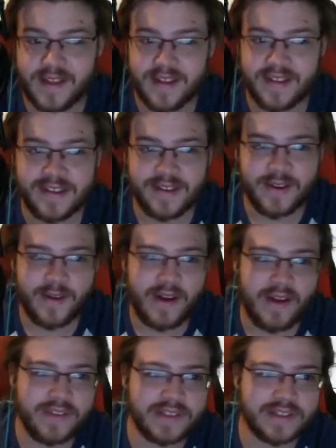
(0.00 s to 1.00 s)
You know,
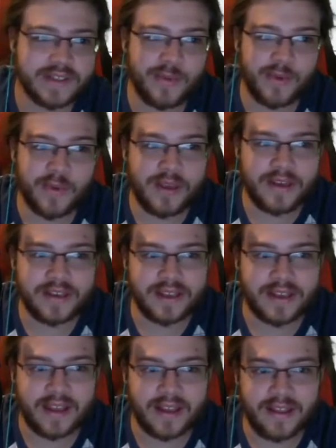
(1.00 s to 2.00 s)
obviously, we're weak to
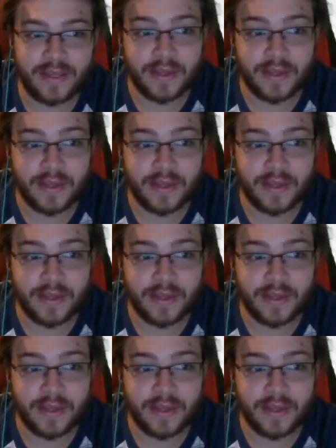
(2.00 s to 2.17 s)
Gigalith.